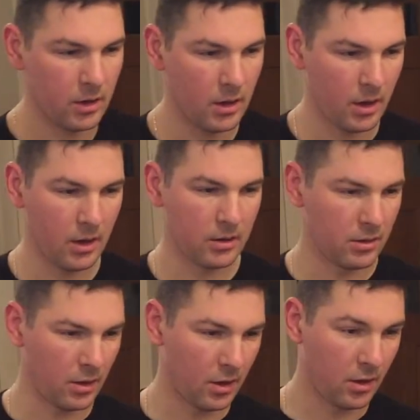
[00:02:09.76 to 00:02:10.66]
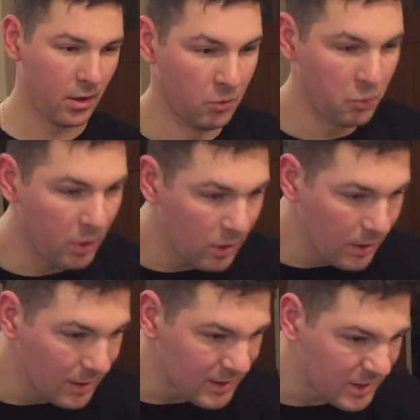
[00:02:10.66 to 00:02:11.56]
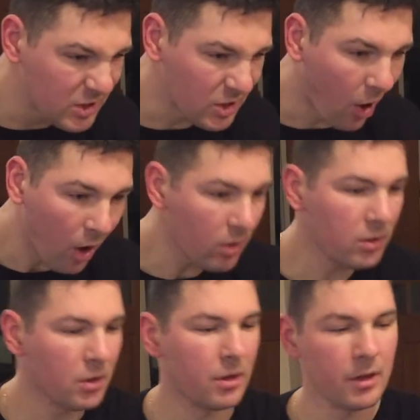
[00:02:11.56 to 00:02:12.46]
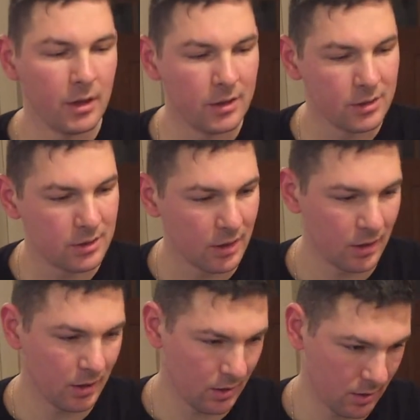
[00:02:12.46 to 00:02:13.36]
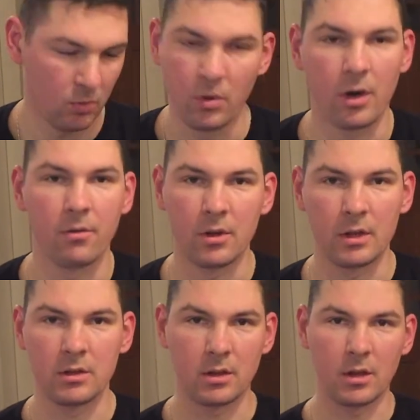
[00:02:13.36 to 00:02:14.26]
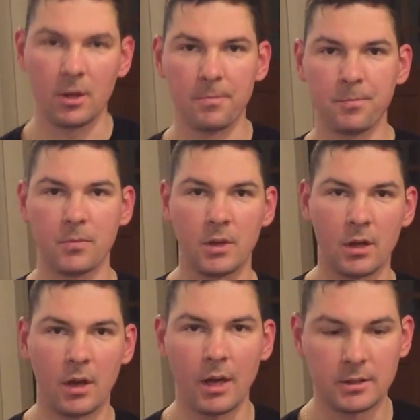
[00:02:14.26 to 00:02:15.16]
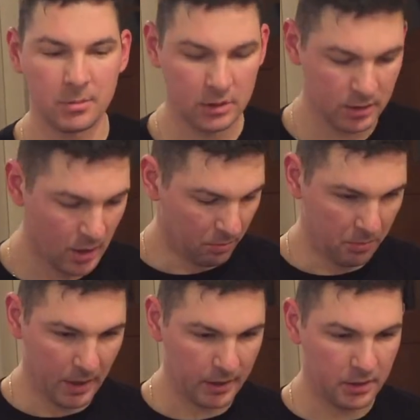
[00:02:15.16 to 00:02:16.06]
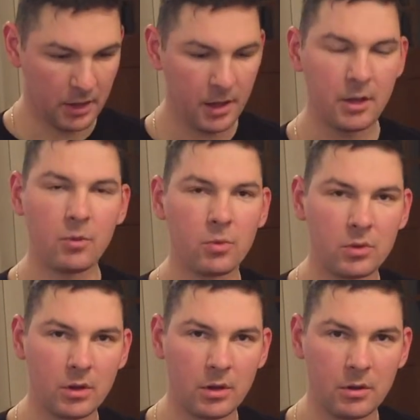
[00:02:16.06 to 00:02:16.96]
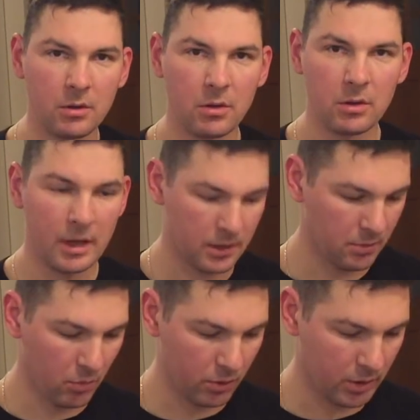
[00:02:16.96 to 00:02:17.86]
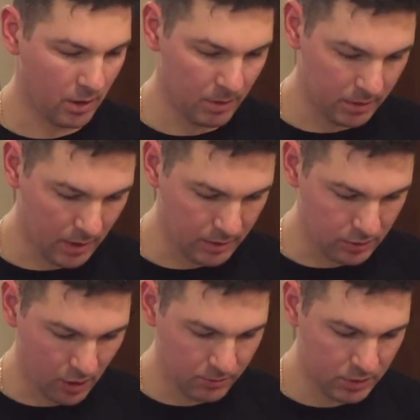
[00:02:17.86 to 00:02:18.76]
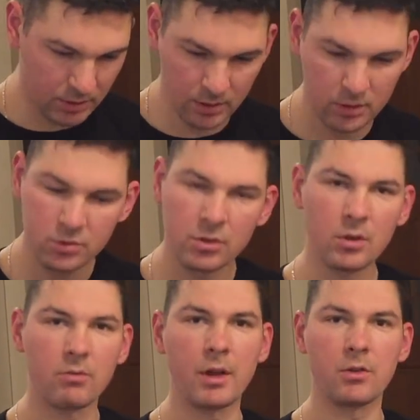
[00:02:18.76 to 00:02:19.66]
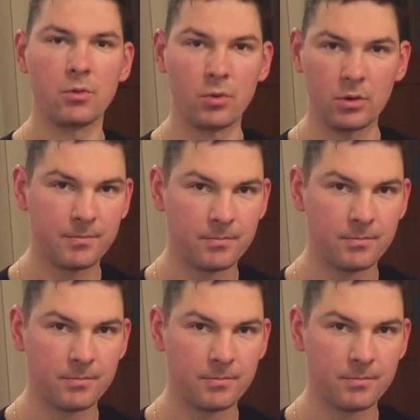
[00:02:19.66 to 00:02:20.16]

and really Sol is the whatever that item is, but nothing would let the bolt come undone, so I'm just gonna drill right through it.